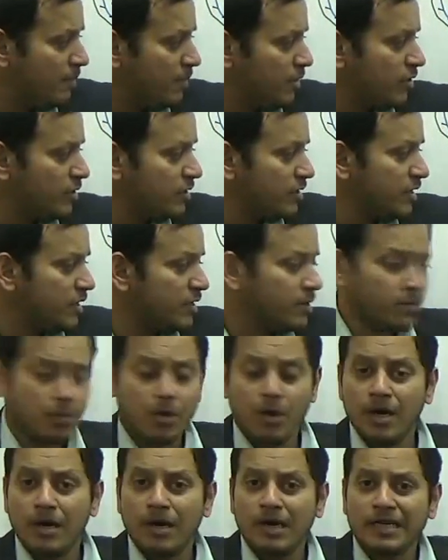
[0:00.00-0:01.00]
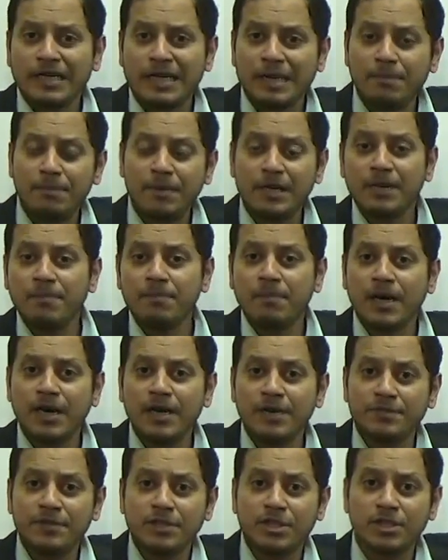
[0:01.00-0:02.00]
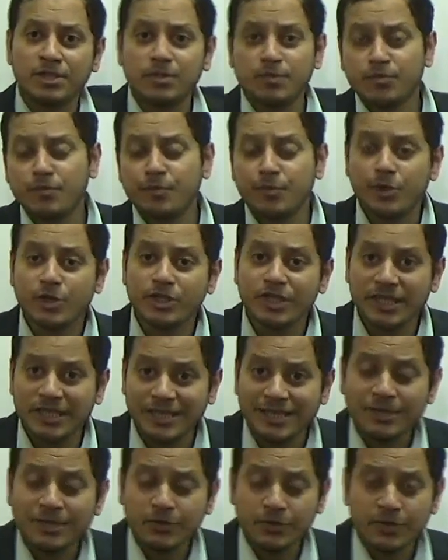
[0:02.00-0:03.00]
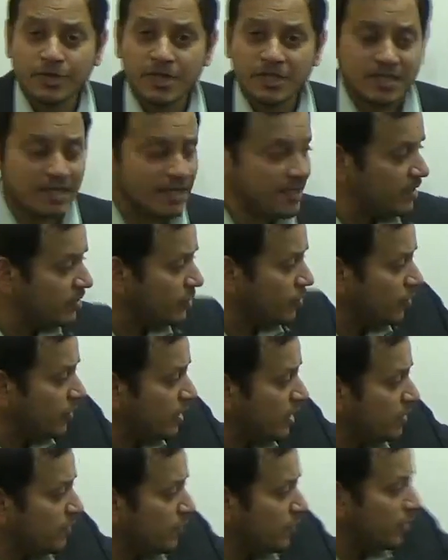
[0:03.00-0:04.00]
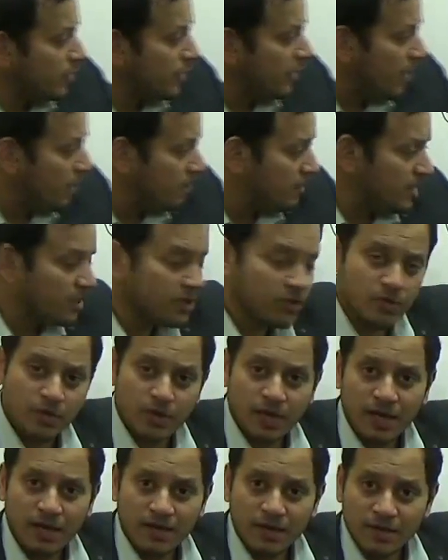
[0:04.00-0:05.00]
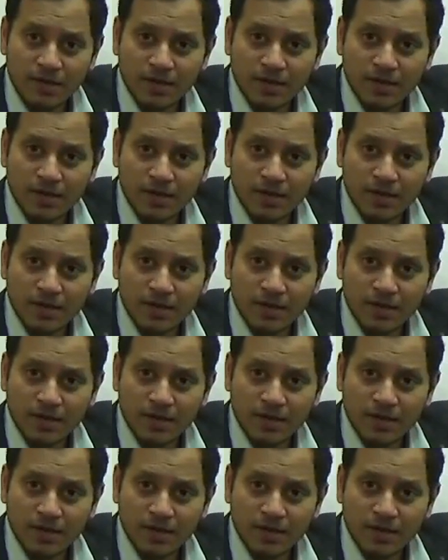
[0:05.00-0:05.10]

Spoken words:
Because this tapering part which is projecting into the sea is known as Florida Peninsula.